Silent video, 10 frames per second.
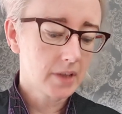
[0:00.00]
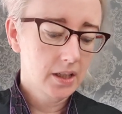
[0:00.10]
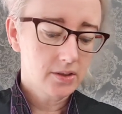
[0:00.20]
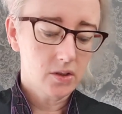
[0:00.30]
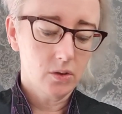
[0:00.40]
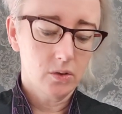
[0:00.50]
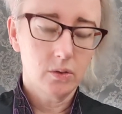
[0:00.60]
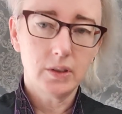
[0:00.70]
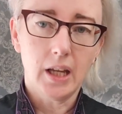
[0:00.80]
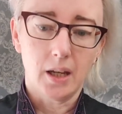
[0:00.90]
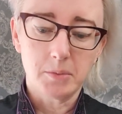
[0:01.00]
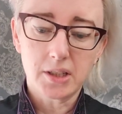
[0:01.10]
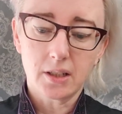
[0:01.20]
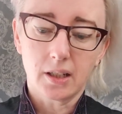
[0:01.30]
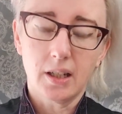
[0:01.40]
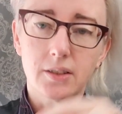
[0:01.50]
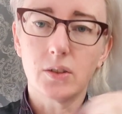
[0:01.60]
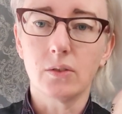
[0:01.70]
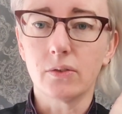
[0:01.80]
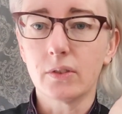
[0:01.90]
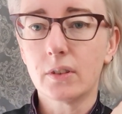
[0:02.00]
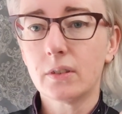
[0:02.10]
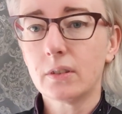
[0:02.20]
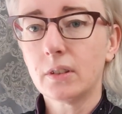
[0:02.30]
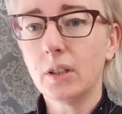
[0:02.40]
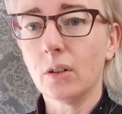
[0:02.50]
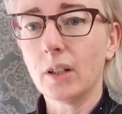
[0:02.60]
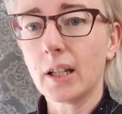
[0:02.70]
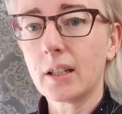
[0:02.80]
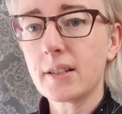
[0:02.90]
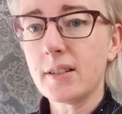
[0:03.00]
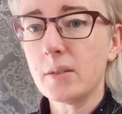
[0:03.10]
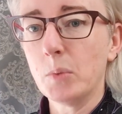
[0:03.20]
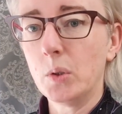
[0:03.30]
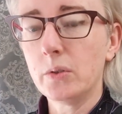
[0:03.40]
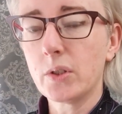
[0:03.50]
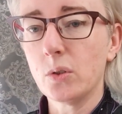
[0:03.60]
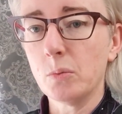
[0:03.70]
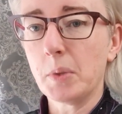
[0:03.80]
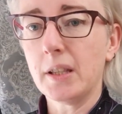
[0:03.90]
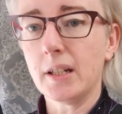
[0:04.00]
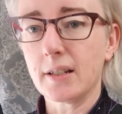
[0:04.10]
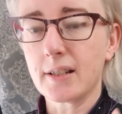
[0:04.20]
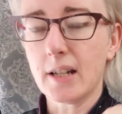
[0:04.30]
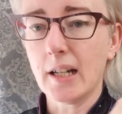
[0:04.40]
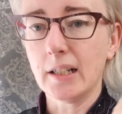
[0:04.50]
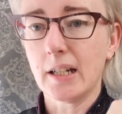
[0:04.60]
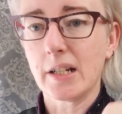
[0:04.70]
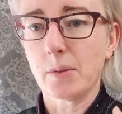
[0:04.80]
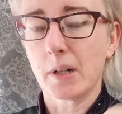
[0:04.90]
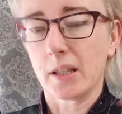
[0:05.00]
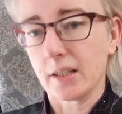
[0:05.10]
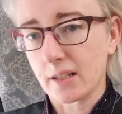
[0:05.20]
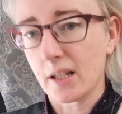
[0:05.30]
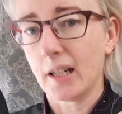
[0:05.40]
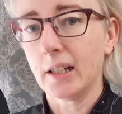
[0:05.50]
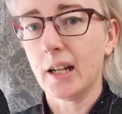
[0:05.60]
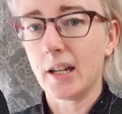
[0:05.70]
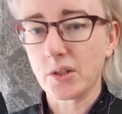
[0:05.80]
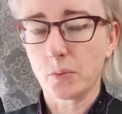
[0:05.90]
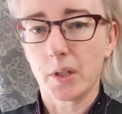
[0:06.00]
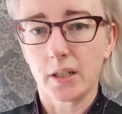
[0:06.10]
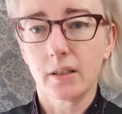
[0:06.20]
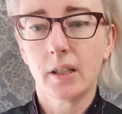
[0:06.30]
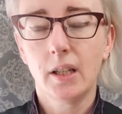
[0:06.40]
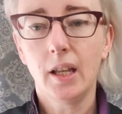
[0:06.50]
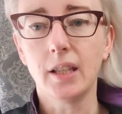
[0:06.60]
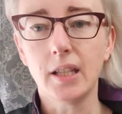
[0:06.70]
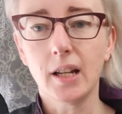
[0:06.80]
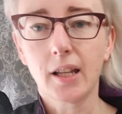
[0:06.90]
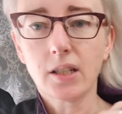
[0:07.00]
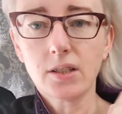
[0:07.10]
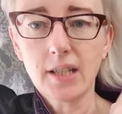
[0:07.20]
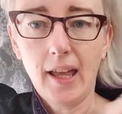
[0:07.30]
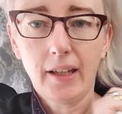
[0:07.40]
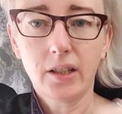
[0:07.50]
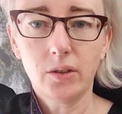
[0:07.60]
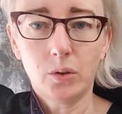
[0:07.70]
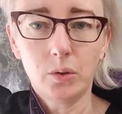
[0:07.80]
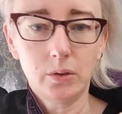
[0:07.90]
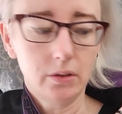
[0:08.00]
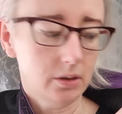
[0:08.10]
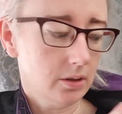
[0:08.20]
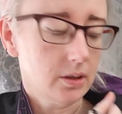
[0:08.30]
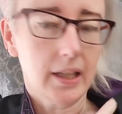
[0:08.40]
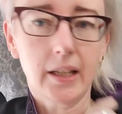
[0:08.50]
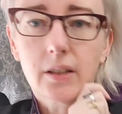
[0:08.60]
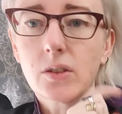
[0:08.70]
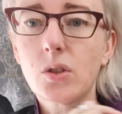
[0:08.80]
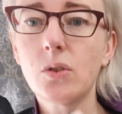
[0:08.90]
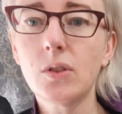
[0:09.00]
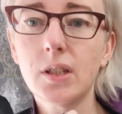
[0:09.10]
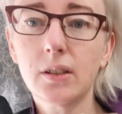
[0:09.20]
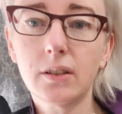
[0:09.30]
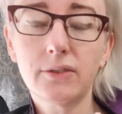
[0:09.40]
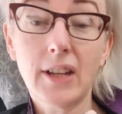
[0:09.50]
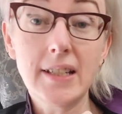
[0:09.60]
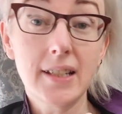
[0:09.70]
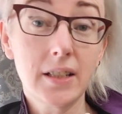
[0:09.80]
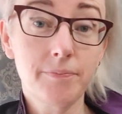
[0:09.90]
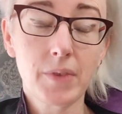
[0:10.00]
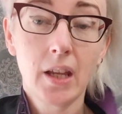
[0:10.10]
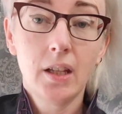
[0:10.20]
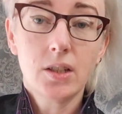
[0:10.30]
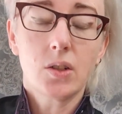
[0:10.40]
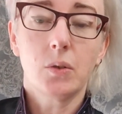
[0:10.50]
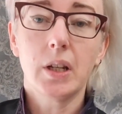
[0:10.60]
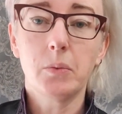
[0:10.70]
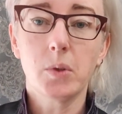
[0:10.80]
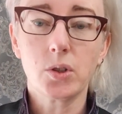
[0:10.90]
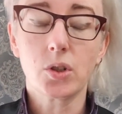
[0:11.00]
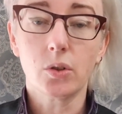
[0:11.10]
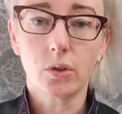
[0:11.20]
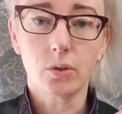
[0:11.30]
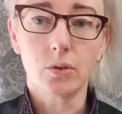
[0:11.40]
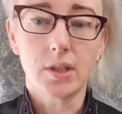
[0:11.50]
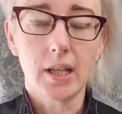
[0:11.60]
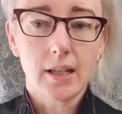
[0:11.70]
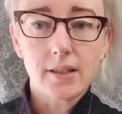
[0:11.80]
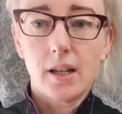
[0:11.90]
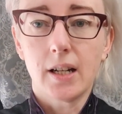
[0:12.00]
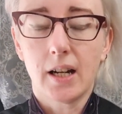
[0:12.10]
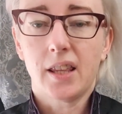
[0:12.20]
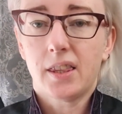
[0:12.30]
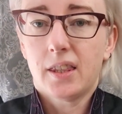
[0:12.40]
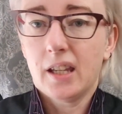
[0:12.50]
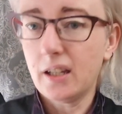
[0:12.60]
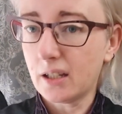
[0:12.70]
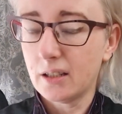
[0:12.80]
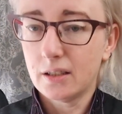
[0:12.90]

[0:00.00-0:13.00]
So yeah, I'm just going to cut sort of, you know, like a small scoop and then a slightly larger one and then a slightly larger one. And then I can tack it all like to the facing so it won't show through to the outside. And I think